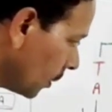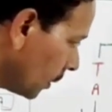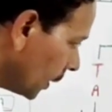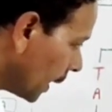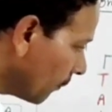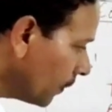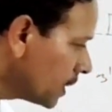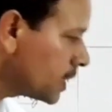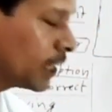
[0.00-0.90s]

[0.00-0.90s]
the definite